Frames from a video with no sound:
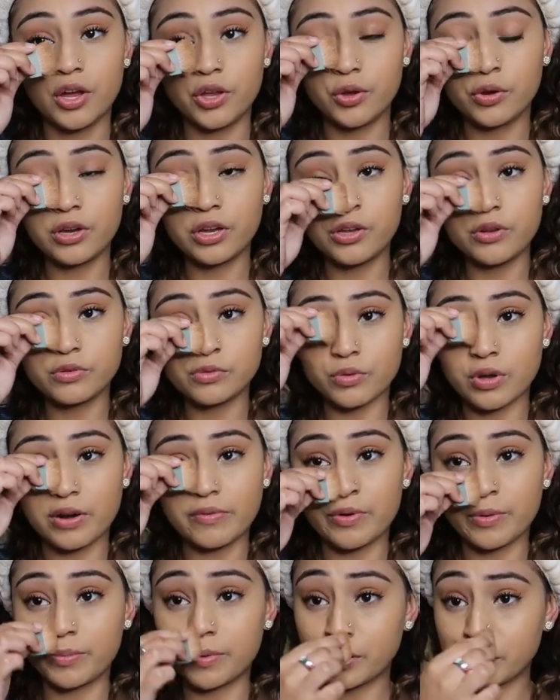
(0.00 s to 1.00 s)
You can use
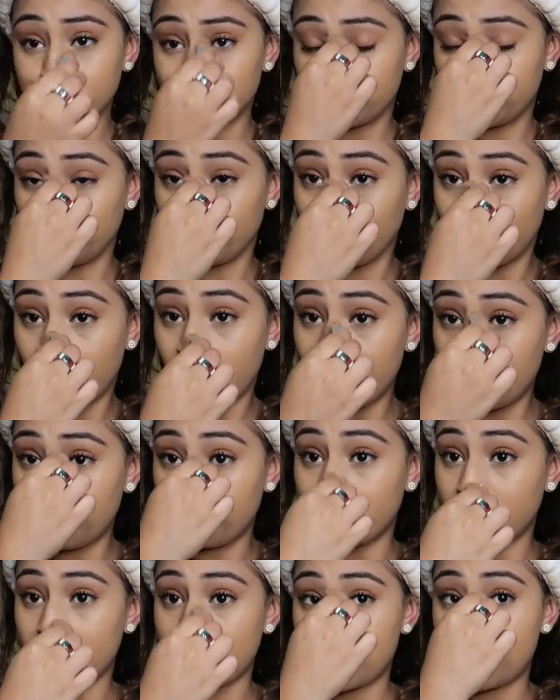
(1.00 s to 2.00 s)
whatever brush you
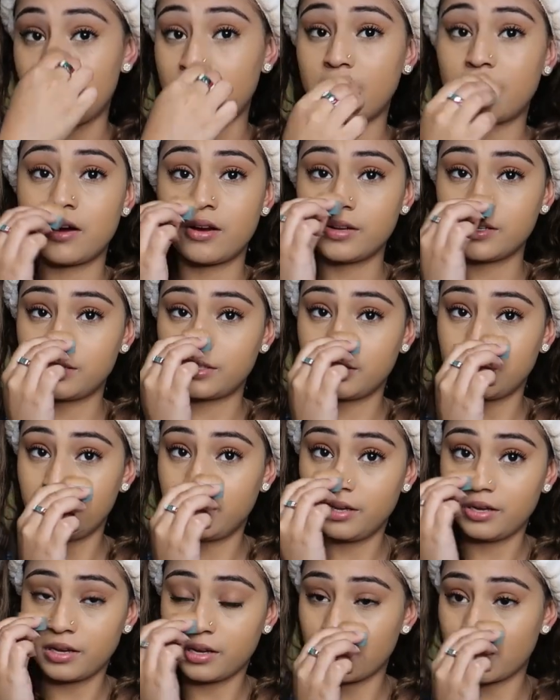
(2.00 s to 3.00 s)
want, but I
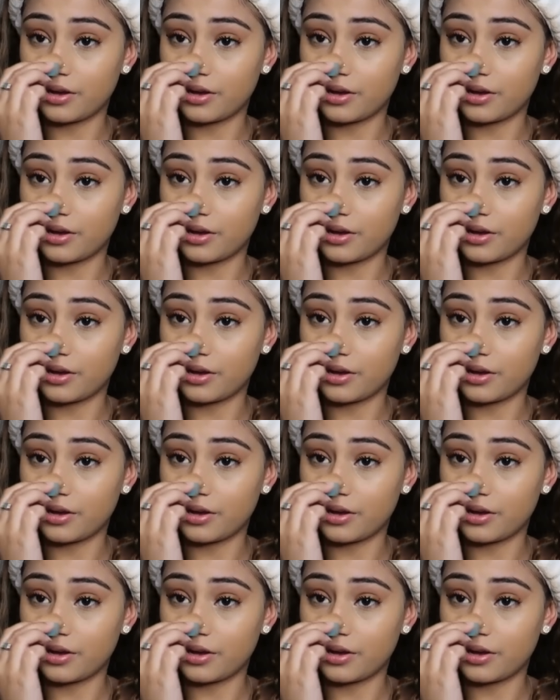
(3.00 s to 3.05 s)
honestly